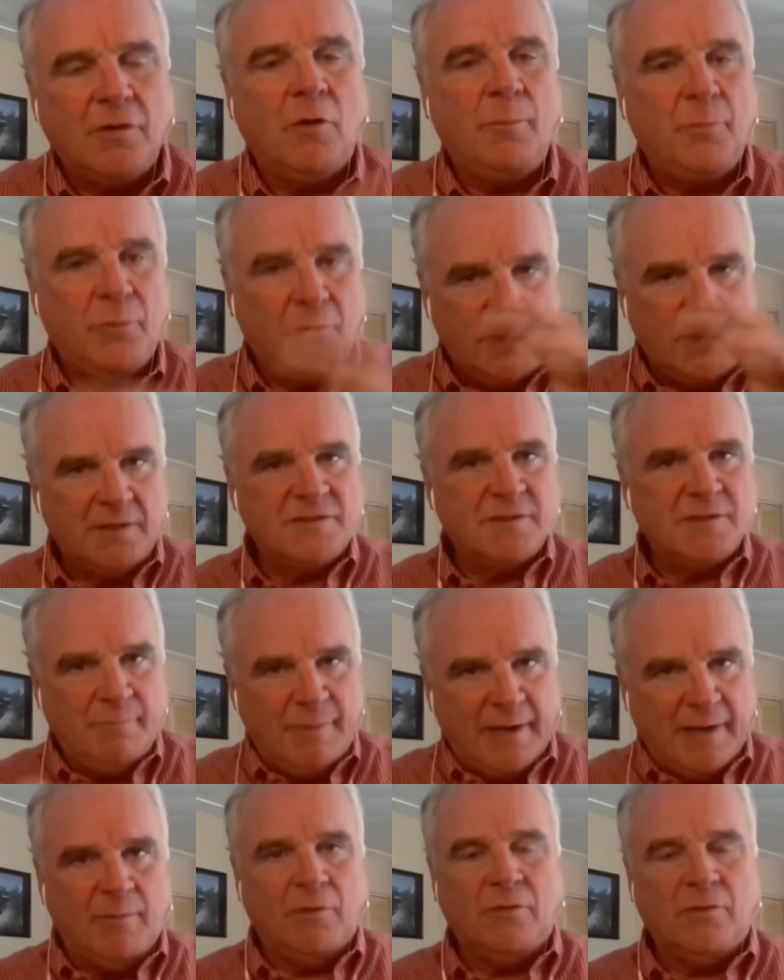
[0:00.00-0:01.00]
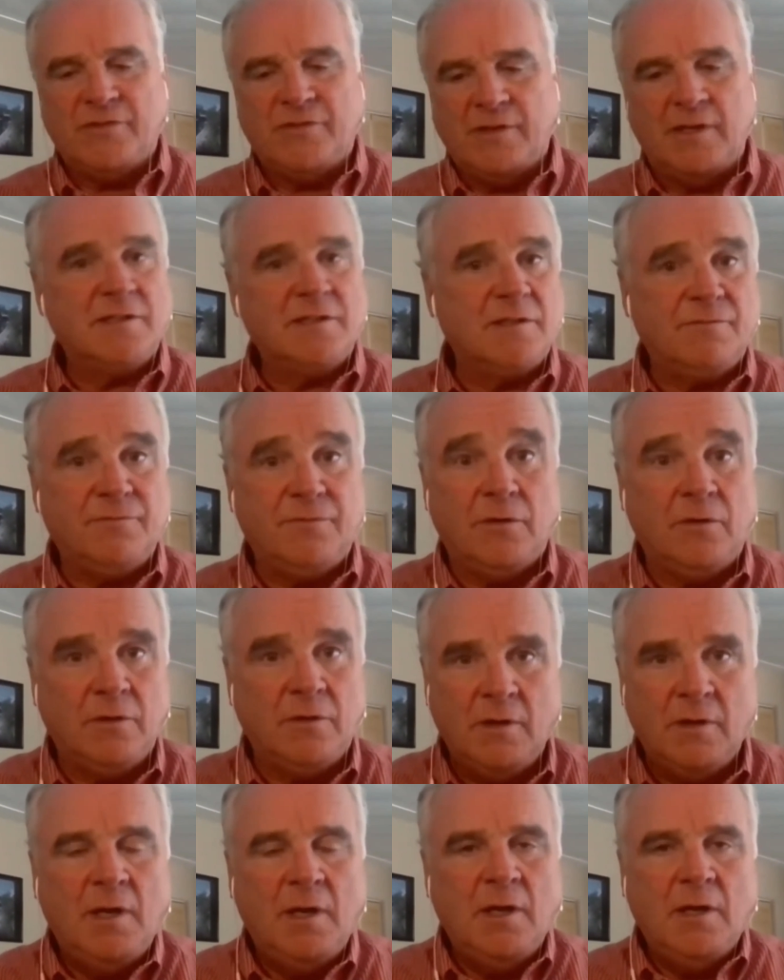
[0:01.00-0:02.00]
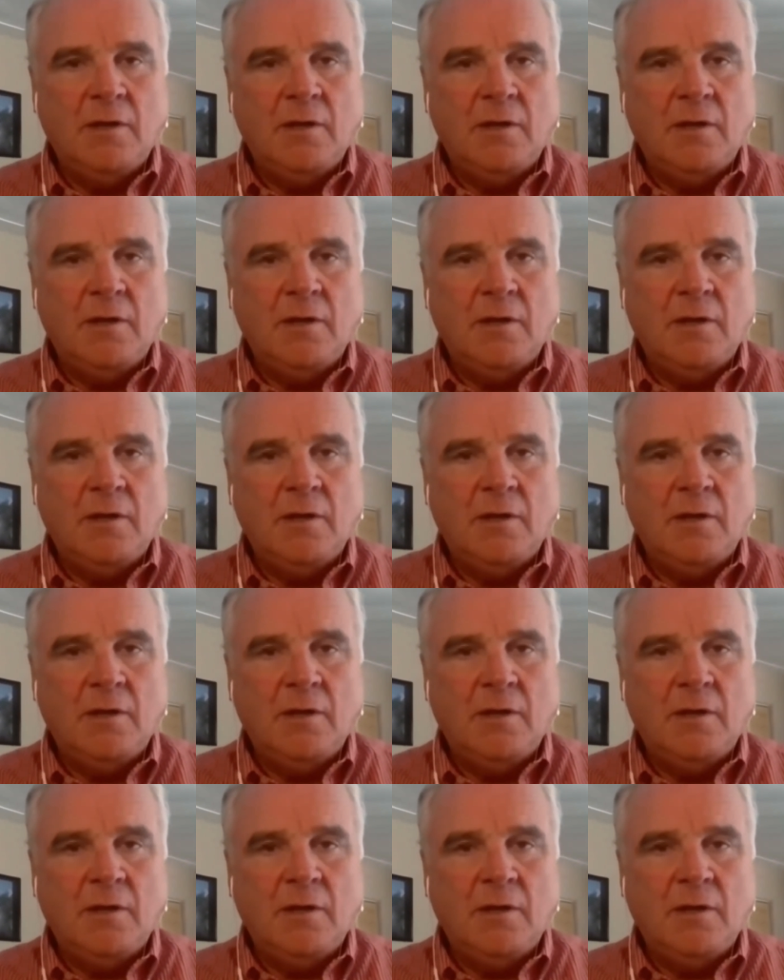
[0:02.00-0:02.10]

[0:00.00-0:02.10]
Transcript: No, put in some pebbles. And is it full?